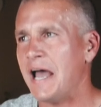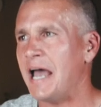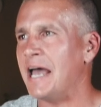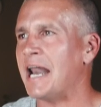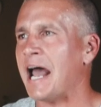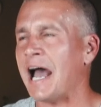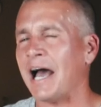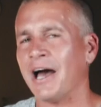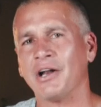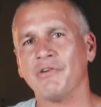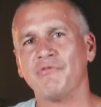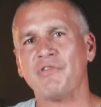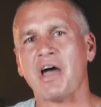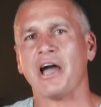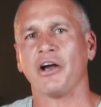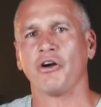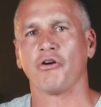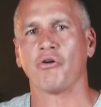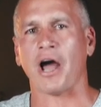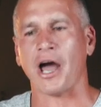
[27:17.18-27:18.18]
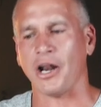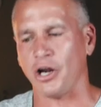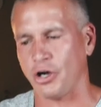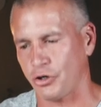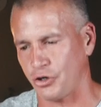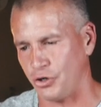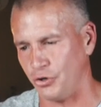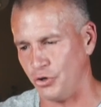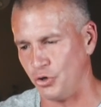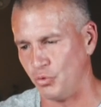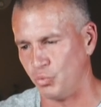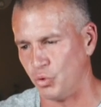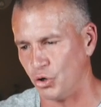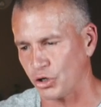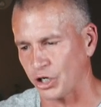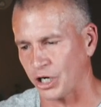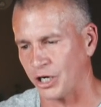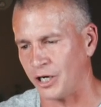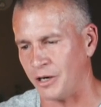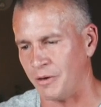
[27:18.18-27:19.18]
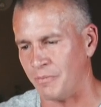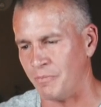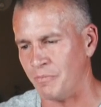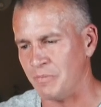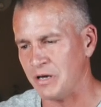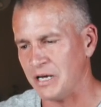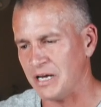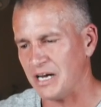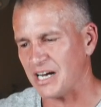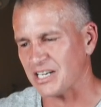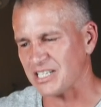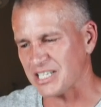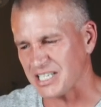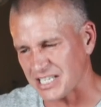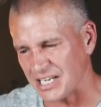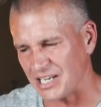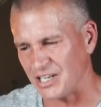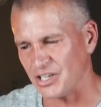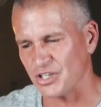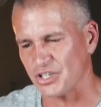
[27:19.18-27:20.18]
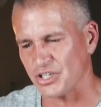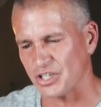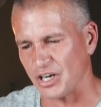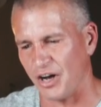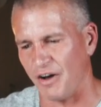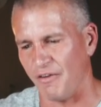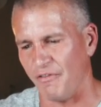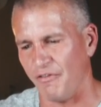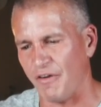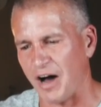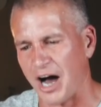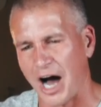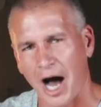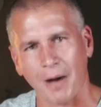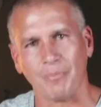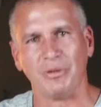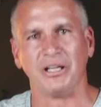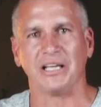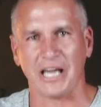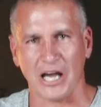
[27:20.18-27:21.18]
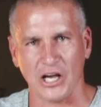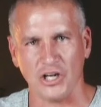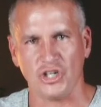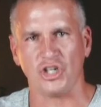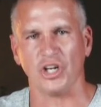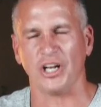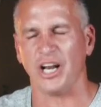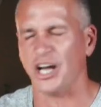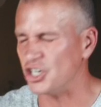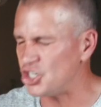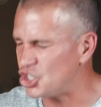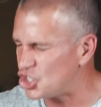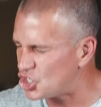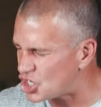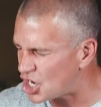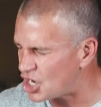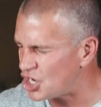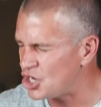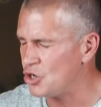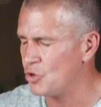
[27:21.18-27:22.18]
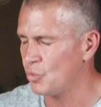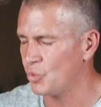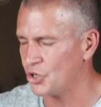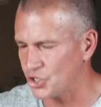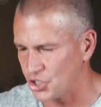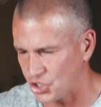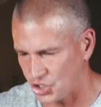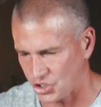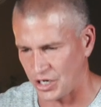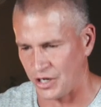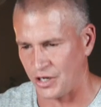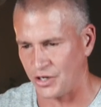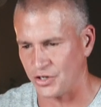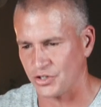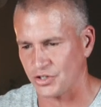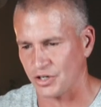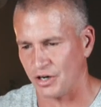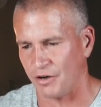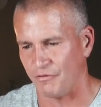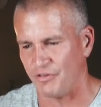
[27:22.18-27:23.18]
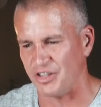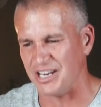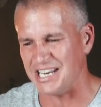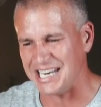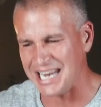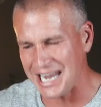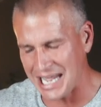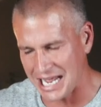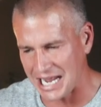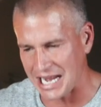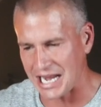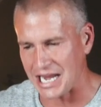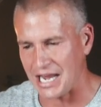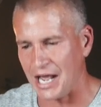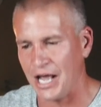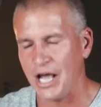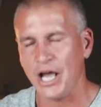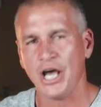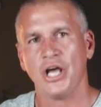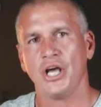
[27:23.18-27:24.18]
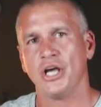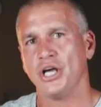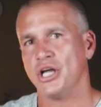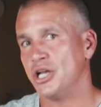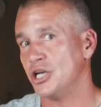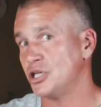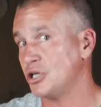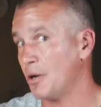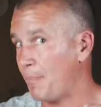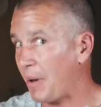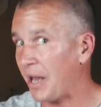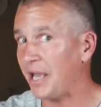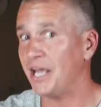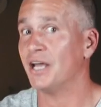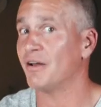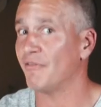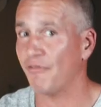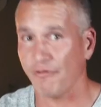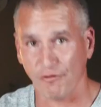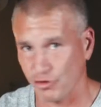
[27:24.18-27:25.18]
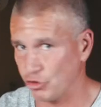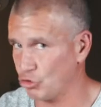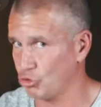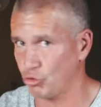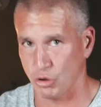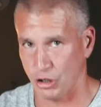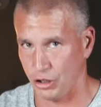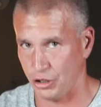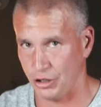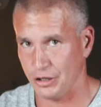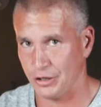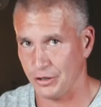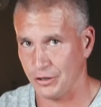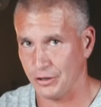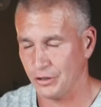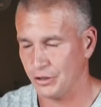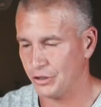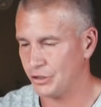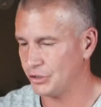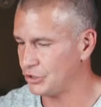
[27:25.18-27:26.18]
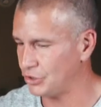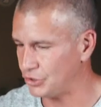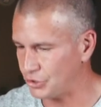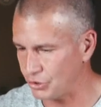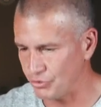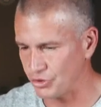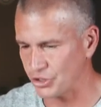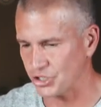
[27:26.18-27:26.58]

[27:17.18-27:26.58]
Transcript: And out of that gratitude will come a sense of obligation, a genuine sense of the need to pay it forward, to do